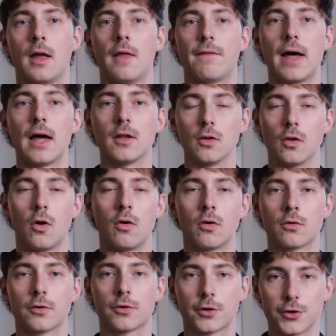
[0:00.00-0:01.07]
That
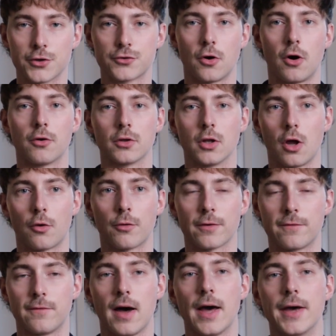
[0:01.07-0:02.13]
long, controlled lowering
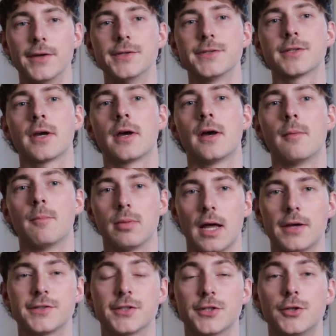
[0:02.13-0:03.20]
phase
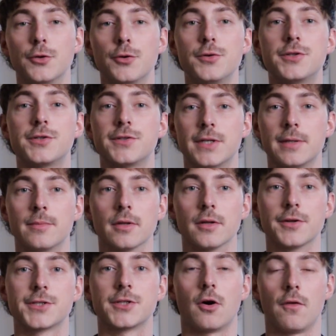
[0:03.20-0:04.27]
places a huge
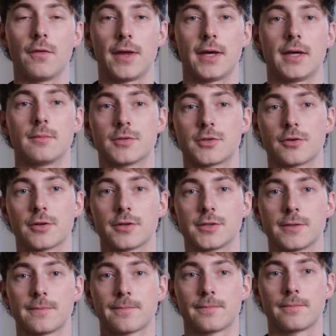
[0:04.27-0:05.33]
stimulus on the hamstrings.